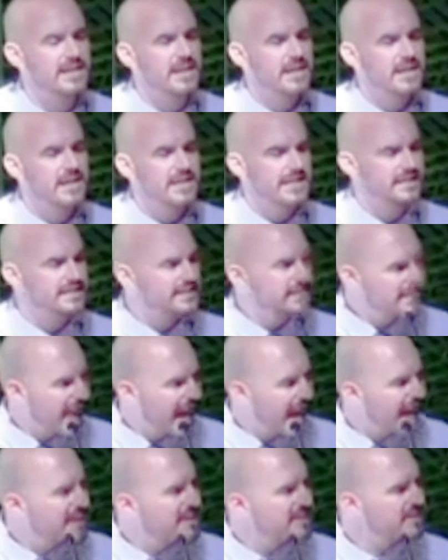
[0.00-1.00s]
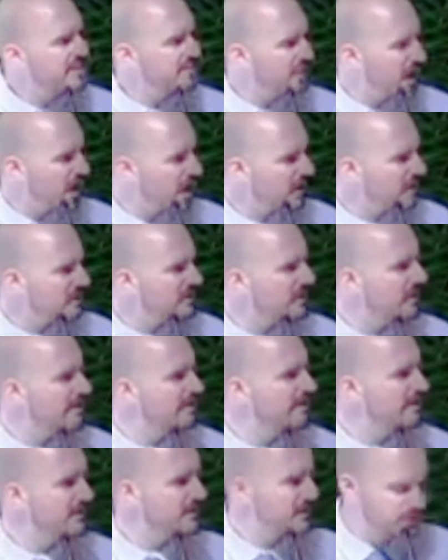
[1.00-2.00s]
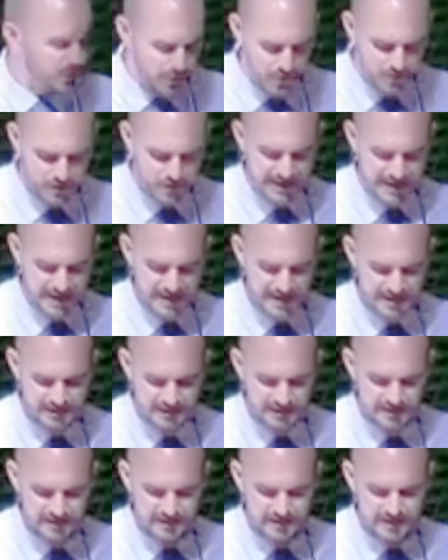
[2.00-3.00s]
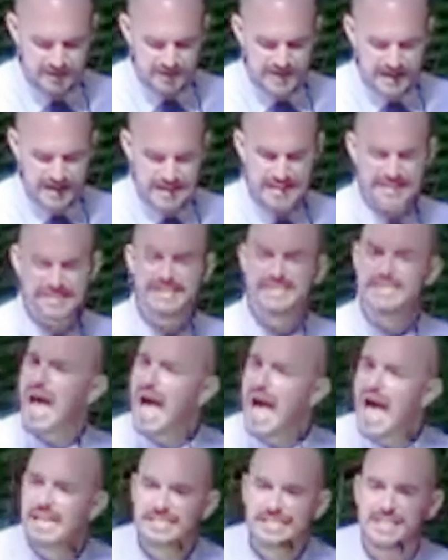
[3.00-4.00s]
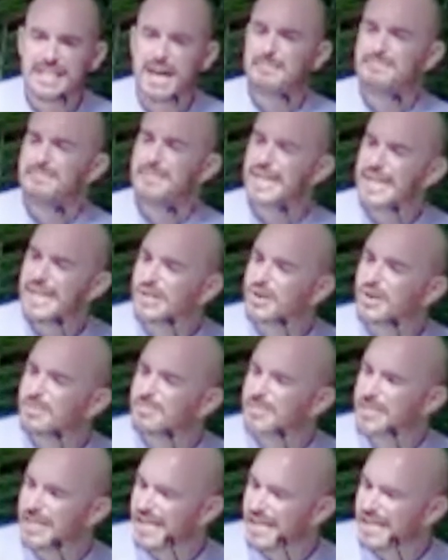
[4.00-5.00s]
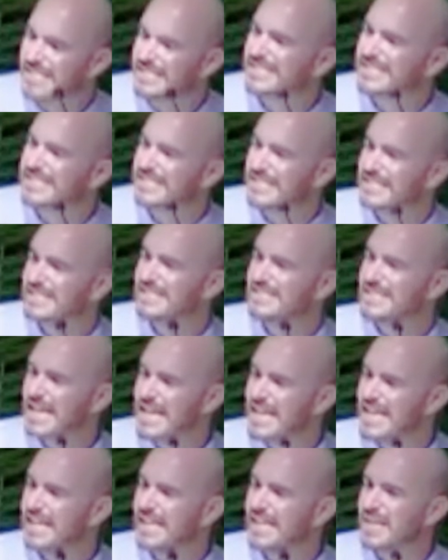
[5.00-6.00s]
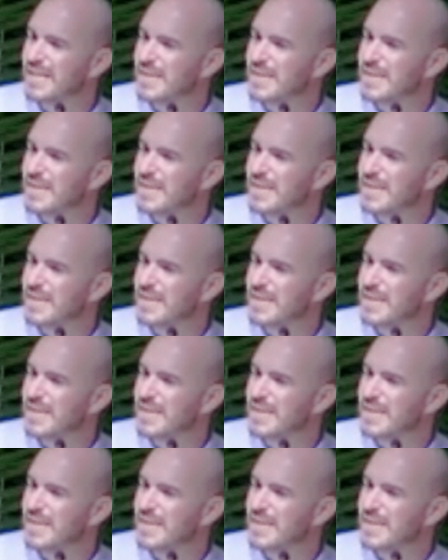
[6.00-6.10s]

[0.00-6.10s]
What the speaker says: the saddest part of the story is not that Peter begins to sink,